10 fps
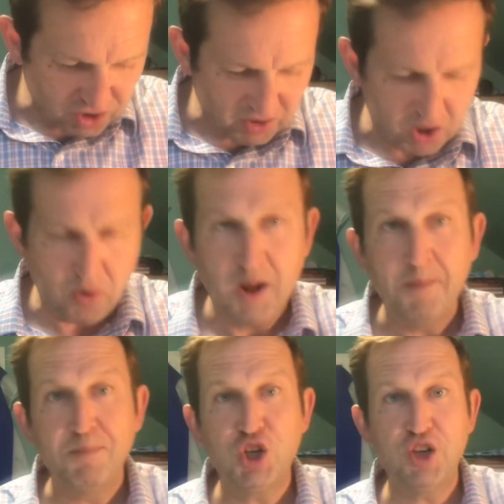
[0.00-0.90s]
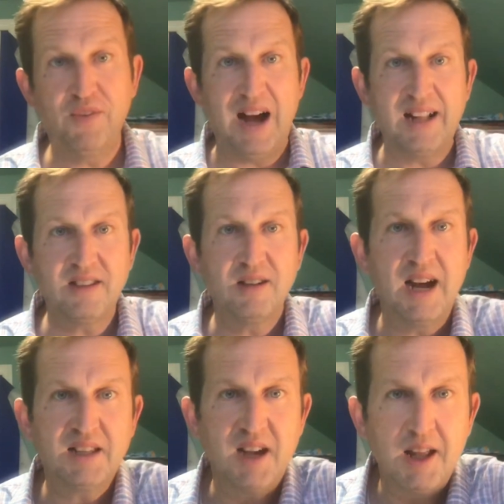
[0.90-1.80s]
Shlo B'Shvat.
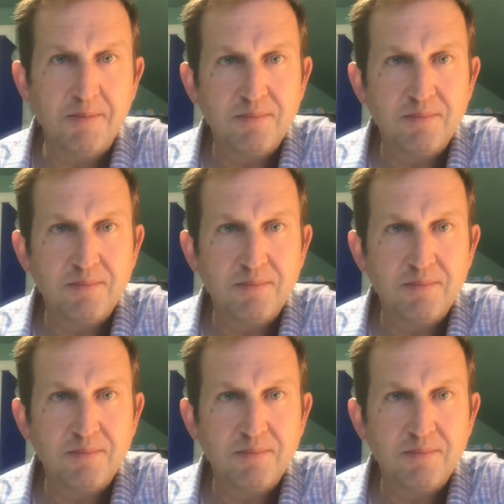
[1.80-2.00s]
ad Adkan.